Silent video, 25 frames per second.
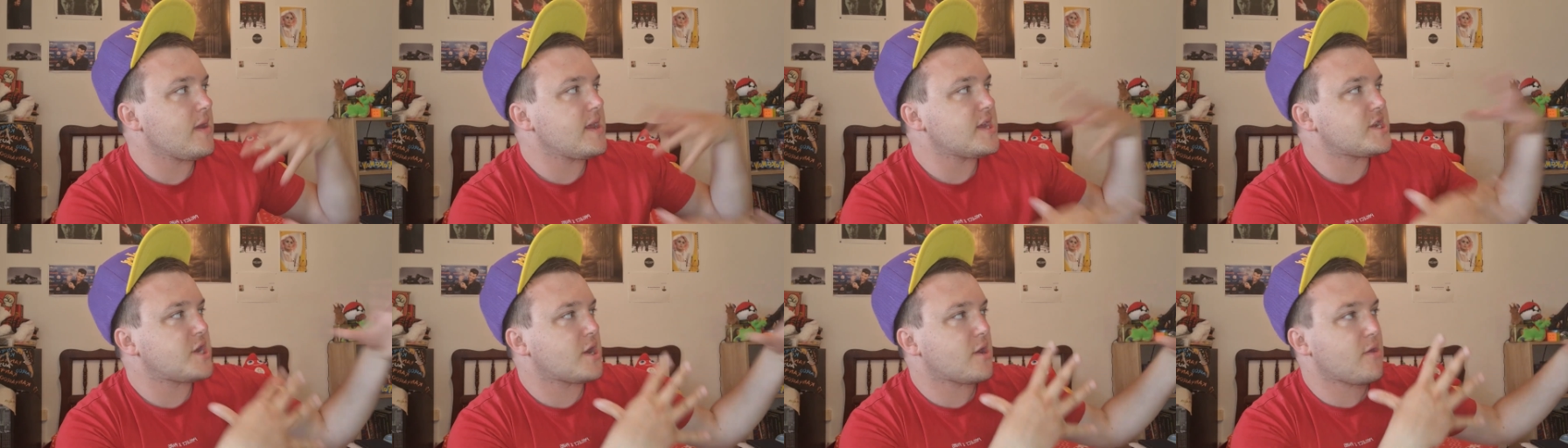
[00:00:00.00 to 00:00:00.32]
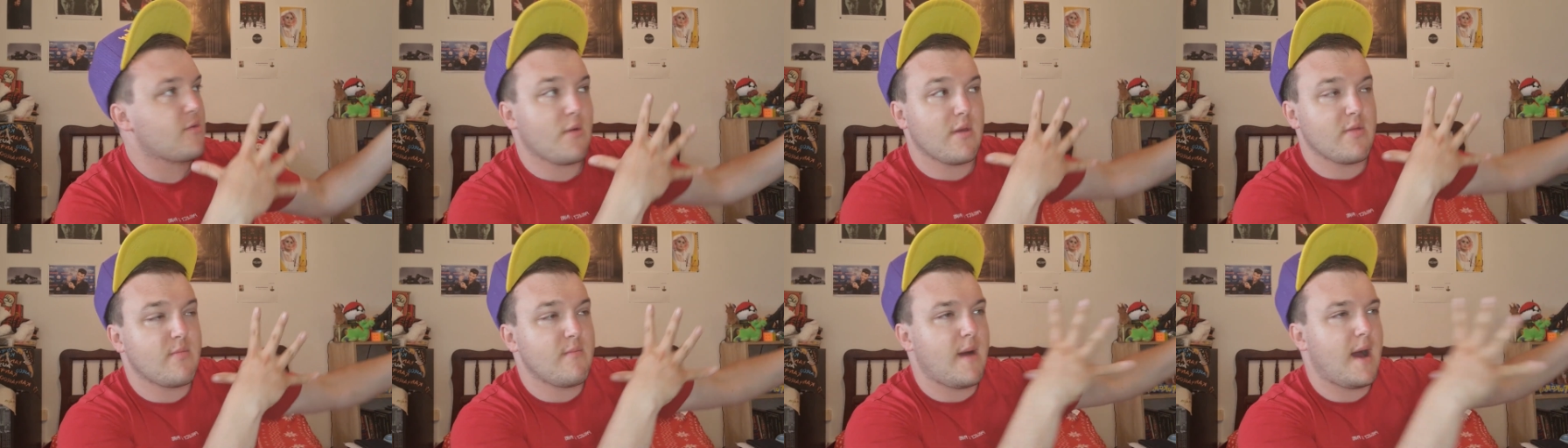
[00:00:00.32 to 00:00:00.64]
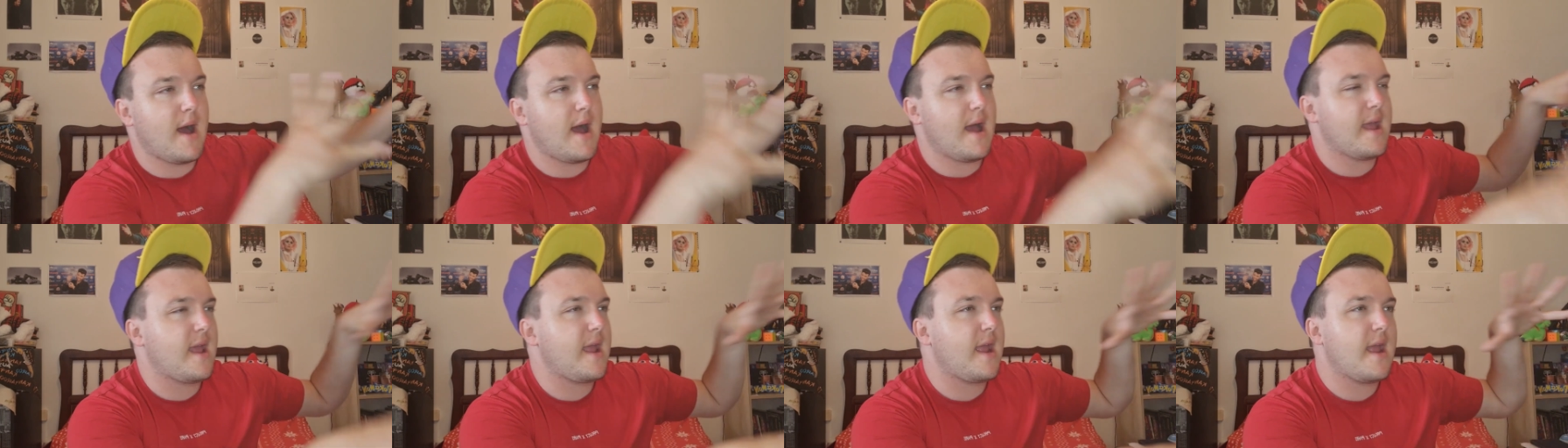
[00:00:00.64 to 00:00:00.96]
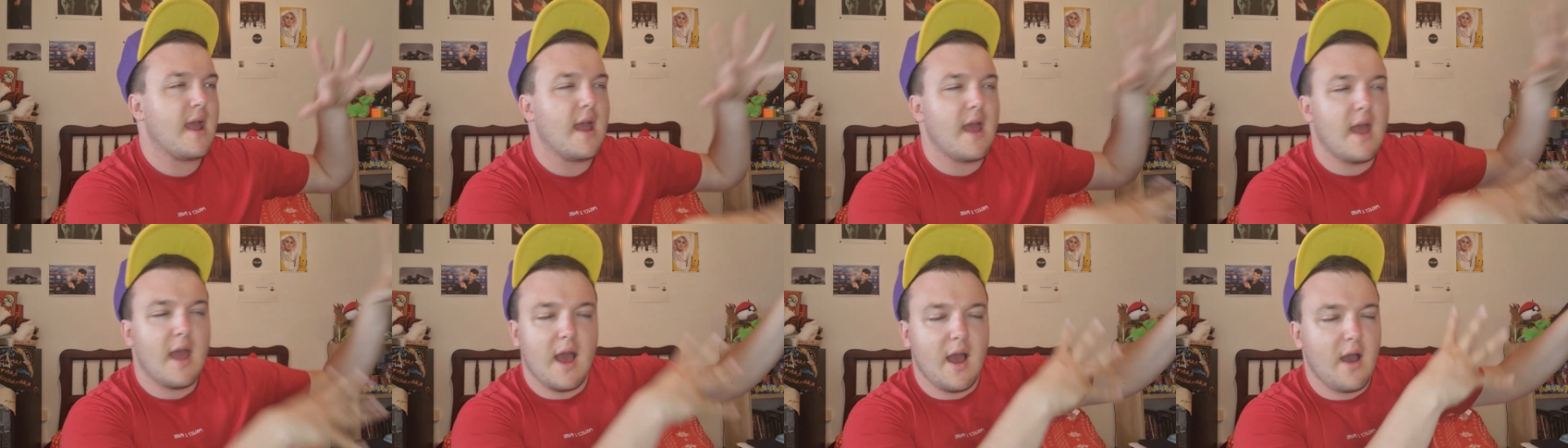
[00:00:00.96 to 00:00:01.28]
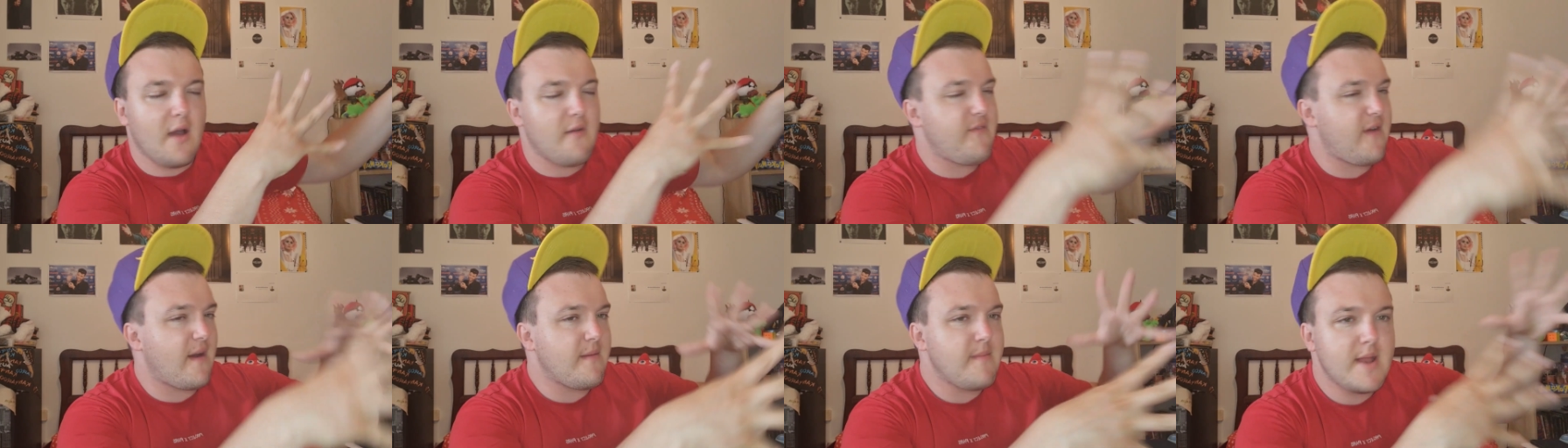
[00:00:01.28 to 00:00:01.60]
issues with my
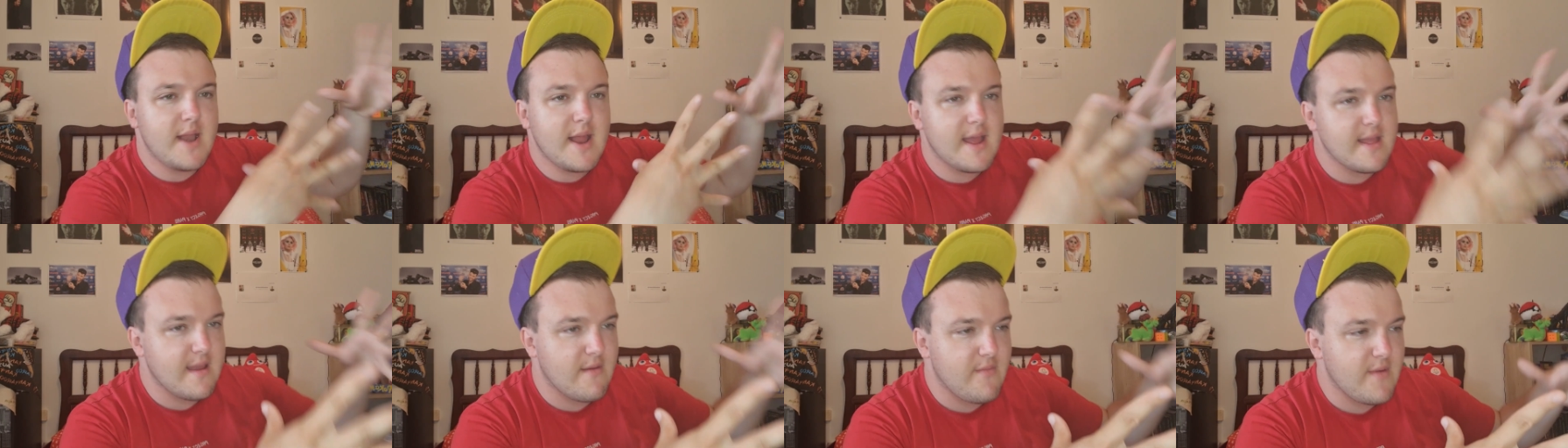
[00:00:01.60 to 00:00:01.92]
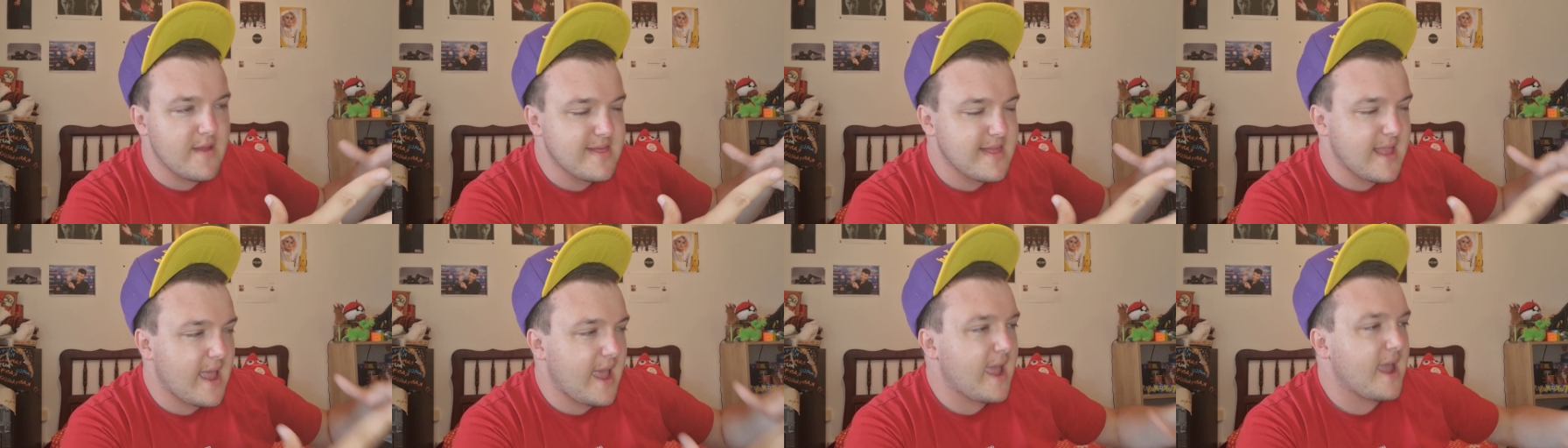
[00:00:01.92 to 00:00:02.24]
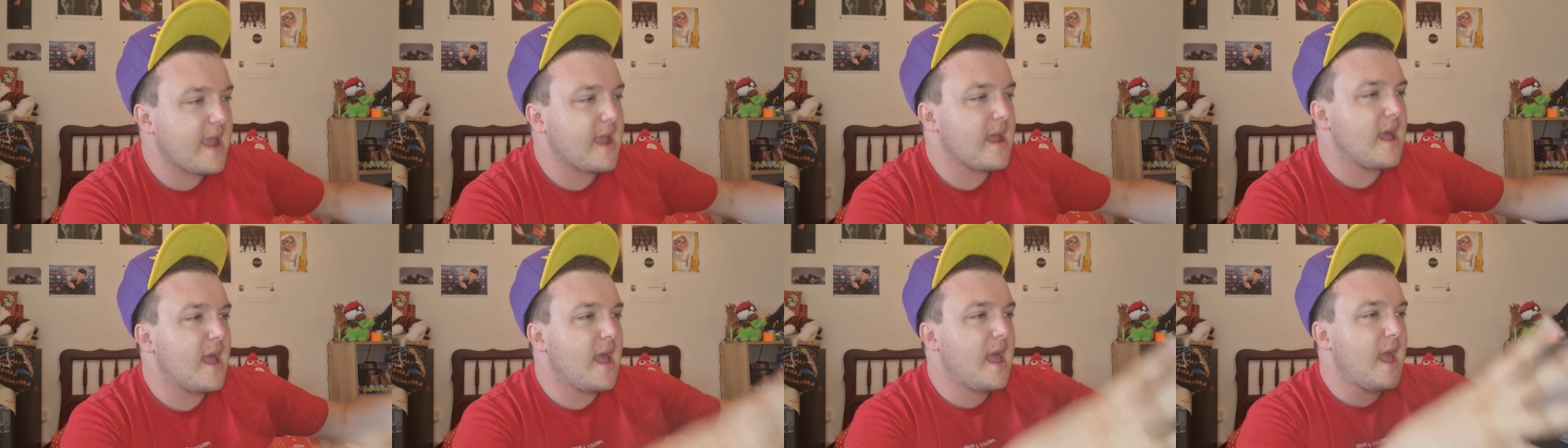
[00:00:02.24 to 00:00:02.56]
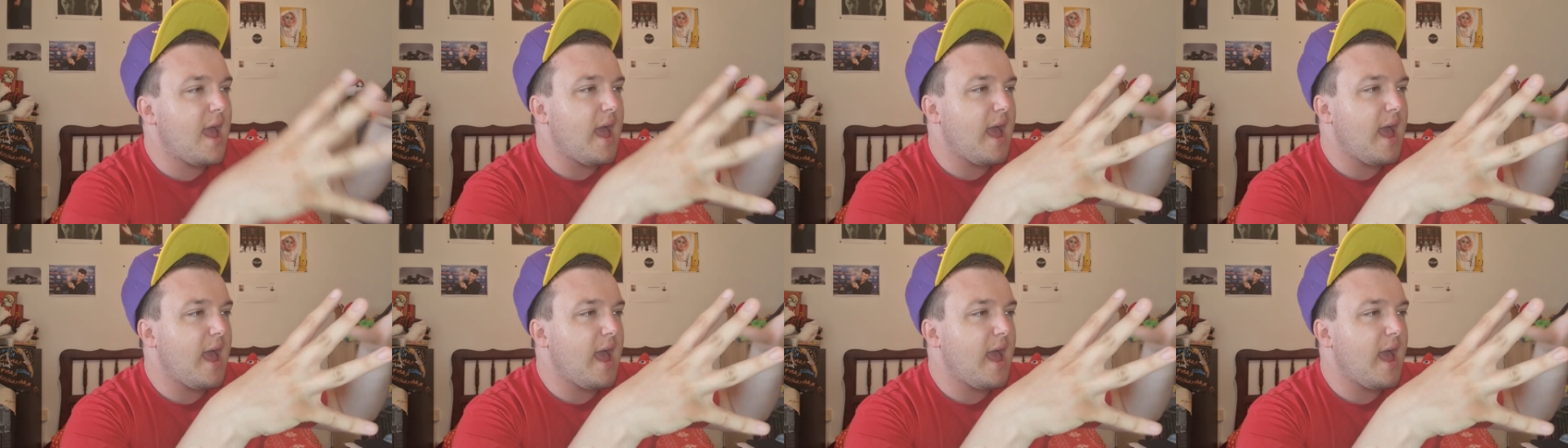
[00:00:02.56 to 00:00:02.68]
family and everything.